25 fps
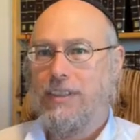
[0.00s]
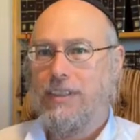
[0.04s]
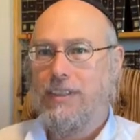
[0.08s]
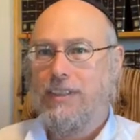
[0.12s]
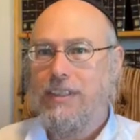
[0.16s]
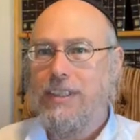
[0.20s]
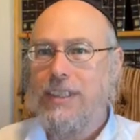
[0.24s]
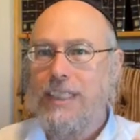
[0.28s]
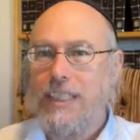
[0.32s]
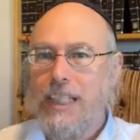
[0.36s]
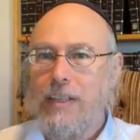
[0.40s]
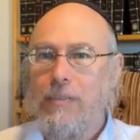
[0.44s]

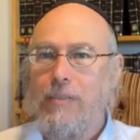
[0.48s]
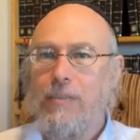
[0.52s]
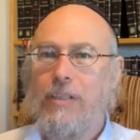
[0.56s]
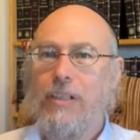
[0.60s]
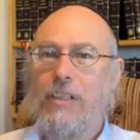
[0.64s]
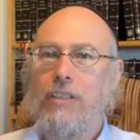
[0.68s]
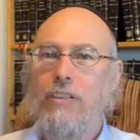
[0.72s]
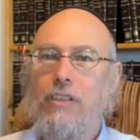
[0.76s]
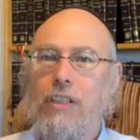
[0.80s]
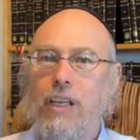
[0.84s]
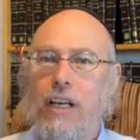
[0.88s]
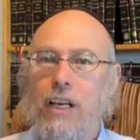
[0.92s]
The same
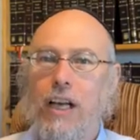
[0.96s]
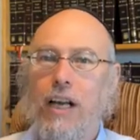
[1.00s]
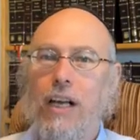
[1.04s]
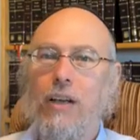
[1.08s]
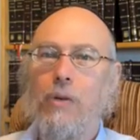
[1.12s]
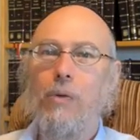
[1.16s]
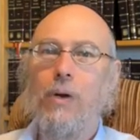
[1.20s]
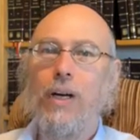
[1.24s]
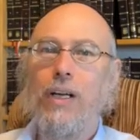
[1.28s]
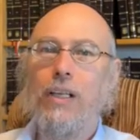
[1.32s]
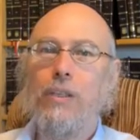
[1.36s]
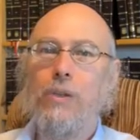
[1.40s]
thing, I
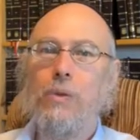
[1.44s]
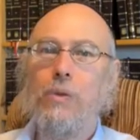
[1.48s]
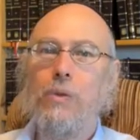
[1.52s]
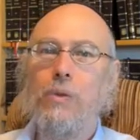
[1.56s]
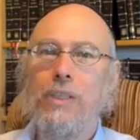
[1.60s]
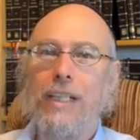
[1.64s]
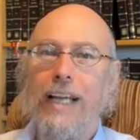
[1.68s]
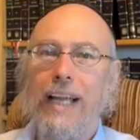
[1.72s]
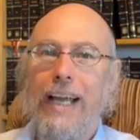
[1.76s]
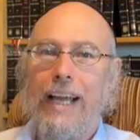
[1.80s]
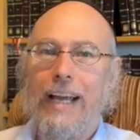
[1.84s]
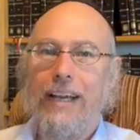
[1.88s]
want you
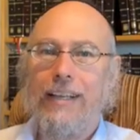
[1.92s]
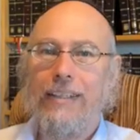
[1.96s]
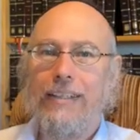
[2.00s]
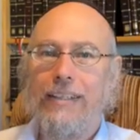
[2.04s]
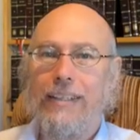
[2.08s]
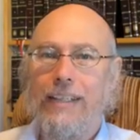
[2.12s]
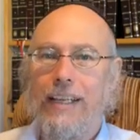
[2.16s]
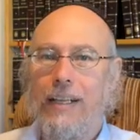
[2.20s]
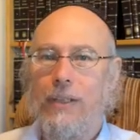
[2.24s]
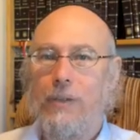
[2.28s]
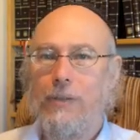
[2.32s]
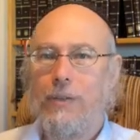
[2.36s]
to act
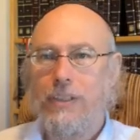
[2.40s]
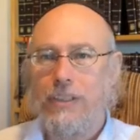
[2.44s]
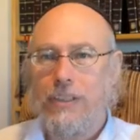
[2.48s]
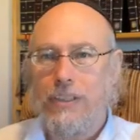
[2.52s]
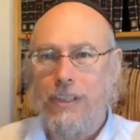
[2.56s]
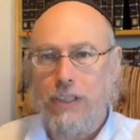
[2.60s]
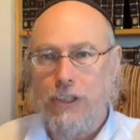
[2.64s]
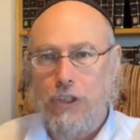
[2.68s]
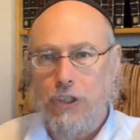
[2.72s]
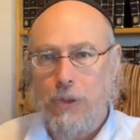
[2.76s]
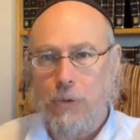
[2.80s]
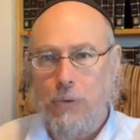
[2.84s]
now in
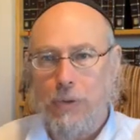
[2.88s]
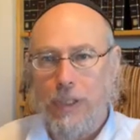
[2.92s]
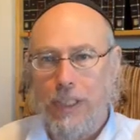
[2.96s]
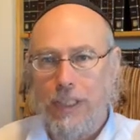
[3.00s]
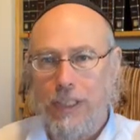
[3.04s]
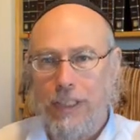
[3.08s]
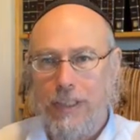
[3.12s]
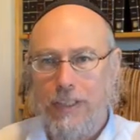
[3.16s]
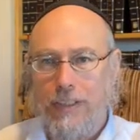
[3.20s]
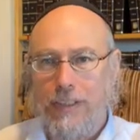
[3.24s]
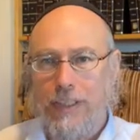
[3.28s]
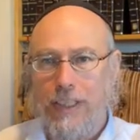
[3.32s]
such a
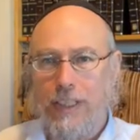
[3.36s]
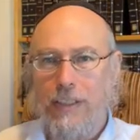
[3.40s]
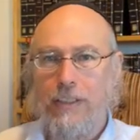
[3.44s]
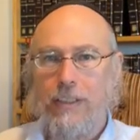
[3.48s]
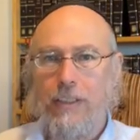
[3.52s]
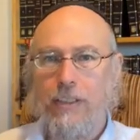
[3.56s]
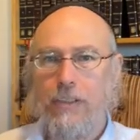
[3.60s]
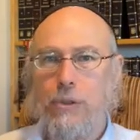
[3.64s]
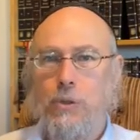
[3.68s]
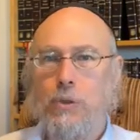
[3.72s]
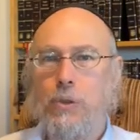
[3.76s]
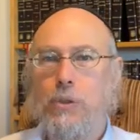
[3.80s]
way, he's
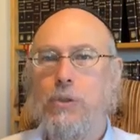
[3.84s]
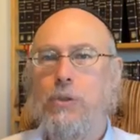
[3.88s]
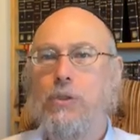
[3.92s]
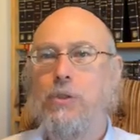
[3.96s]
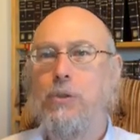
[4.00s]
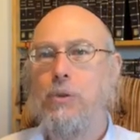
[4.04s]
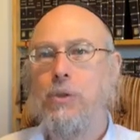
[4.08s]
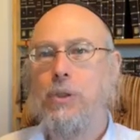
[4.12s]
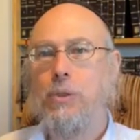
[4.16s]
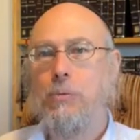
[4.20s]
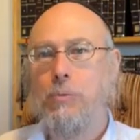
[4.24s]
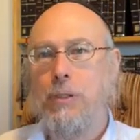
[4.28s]
telling the
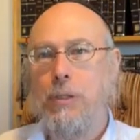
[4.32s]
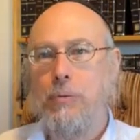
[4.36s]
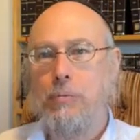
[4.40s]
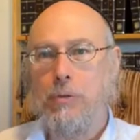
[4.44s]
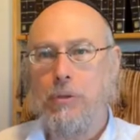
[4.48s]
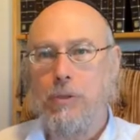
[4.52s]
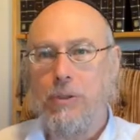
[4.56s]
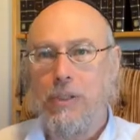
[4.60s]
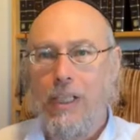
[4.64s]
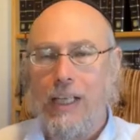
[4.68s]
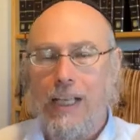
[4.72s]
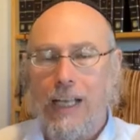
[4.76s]
Jewish
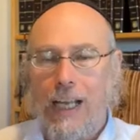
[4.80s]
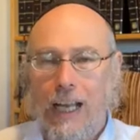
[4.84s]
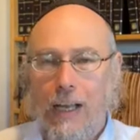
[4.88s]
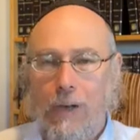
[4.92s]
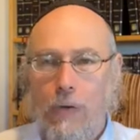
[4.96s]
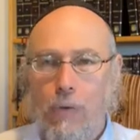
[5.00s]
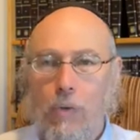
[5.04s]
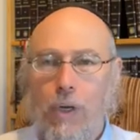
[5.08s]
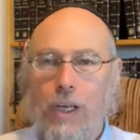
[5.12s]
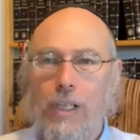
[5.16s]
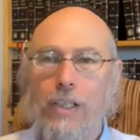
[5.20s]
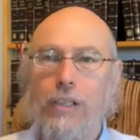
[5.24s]
people, I
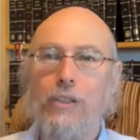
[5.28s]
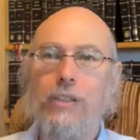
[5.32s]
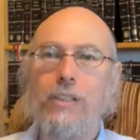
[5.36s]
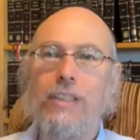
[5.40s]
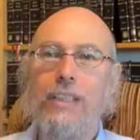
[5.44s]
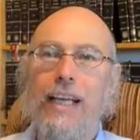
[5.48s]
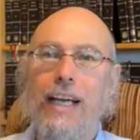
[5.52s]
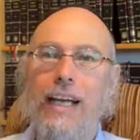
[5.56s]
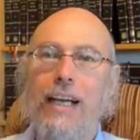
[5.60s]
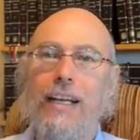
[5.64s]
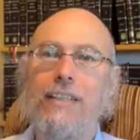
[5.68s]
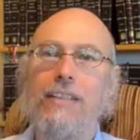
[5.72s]
want you
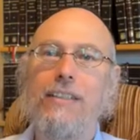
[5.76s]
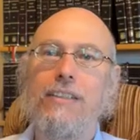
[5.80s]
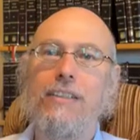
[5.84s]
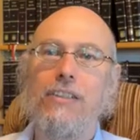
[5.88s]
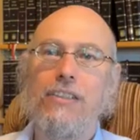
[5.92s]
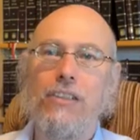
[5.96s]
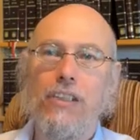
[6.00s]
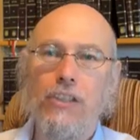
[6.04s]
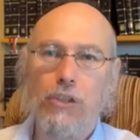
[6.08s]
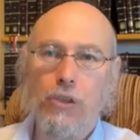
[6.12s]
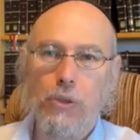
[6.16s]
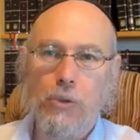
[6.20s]
to act in
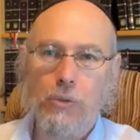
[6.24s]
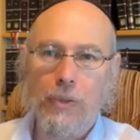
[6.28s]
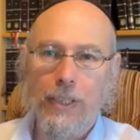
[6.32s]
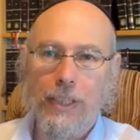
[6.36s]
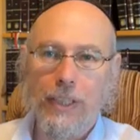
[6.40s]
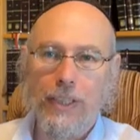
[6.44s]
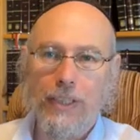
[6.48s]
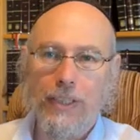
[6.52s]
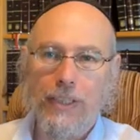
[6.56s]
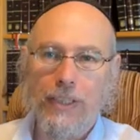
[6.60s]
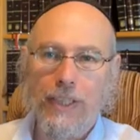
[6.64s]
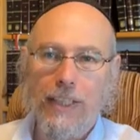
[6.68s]
such a
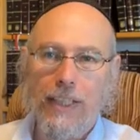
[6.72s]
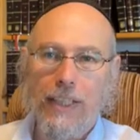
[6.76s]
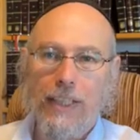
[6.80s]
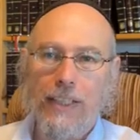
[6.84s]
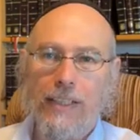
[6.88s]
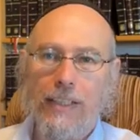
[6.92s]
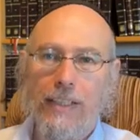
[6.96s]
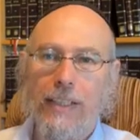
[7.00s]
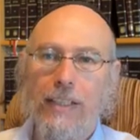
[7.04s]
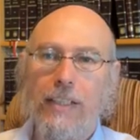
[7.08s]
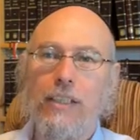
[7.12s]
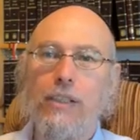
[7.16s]
way
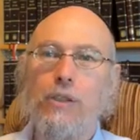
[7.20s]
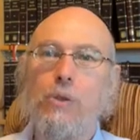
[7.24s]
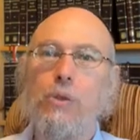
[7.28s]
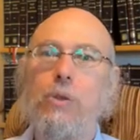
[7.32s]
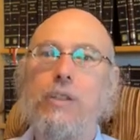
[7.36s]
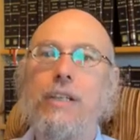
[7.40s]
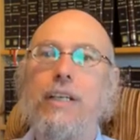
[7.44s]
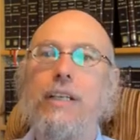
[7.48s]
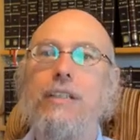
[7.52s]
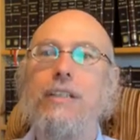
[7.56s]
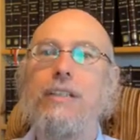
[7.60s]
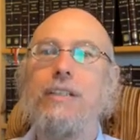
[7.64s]
that you
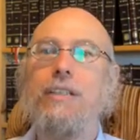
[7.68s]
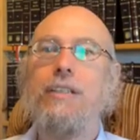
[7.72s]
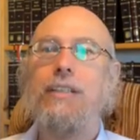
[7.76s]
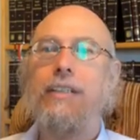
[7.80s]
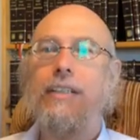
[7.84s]
can,